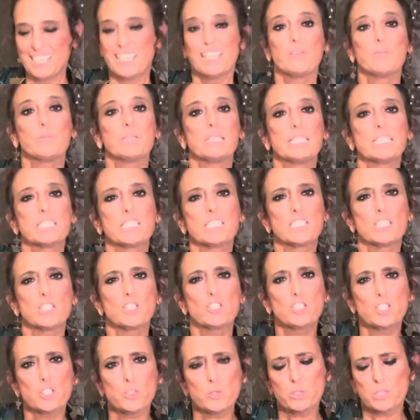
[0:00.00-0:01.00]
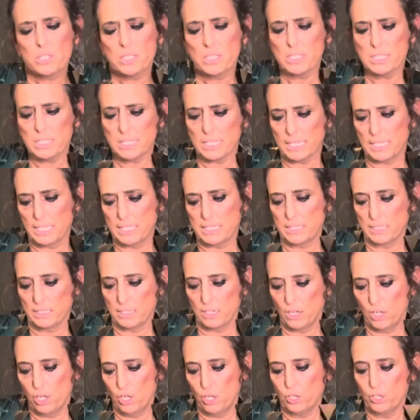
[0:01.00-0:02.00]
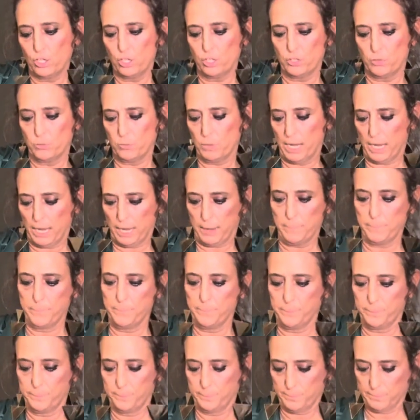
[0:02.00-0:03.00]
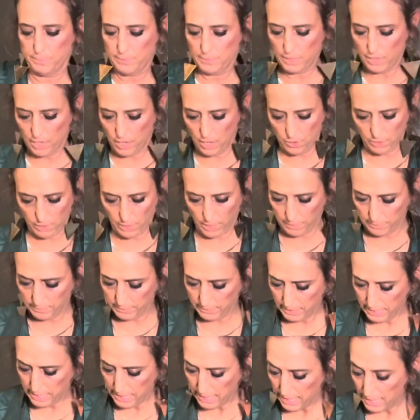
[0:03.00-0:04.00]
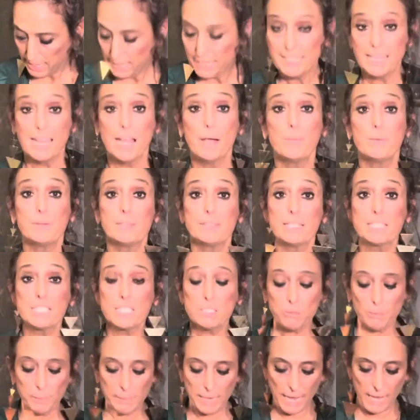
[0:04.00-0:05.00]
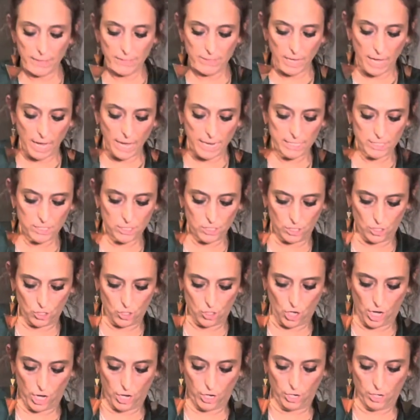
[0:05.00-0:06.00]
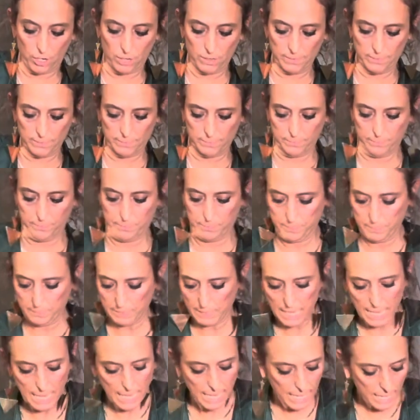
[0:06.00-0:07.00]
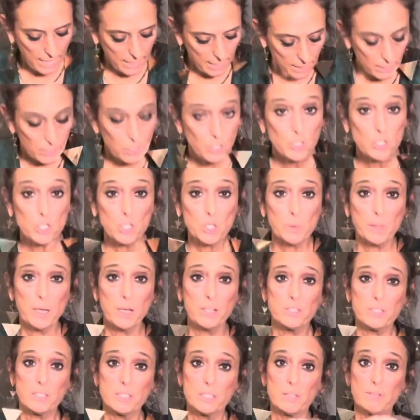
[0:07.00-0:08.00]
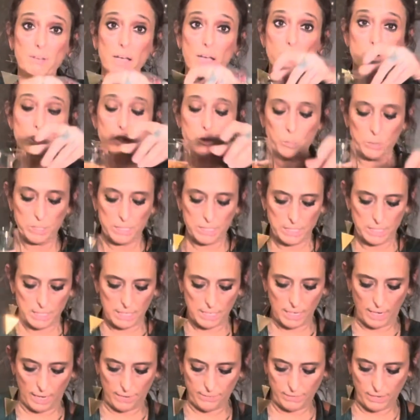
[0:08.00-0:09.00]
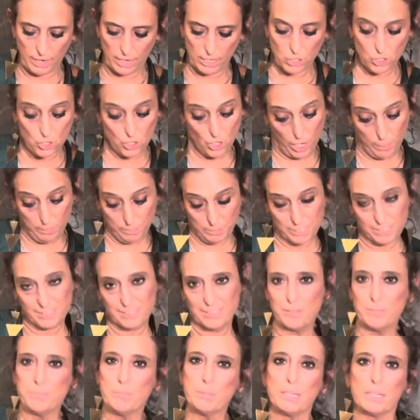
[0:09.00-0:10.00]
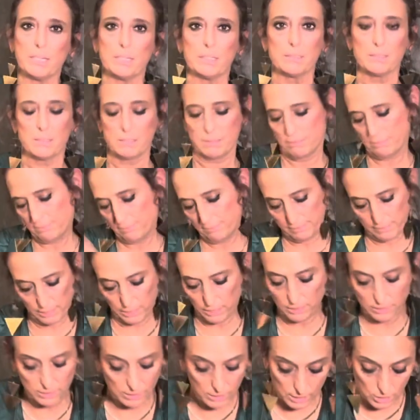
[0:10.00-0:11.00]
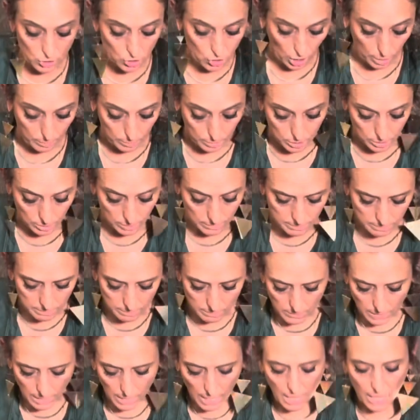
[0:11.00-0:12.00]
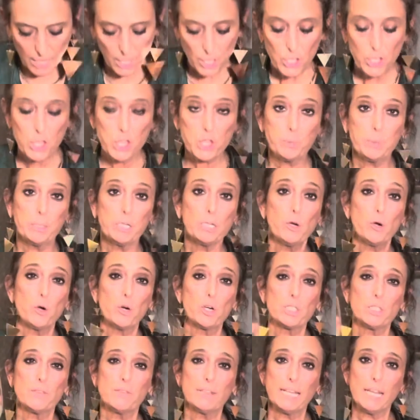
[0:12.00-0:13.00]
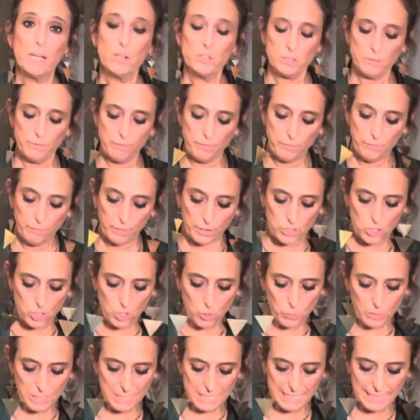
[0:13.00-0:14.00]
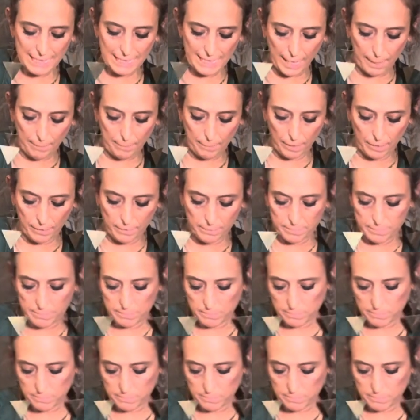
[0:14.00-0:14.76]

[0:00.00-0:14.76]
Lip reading: Releases the juices and gets it all good and ready. Okay, now this is where we add the ice to the shaker. 2 ounces of Irish whiskey. I've got Jameson because, well, it's Jameson. 3/4 of an ounce of fresh squeezed lemon.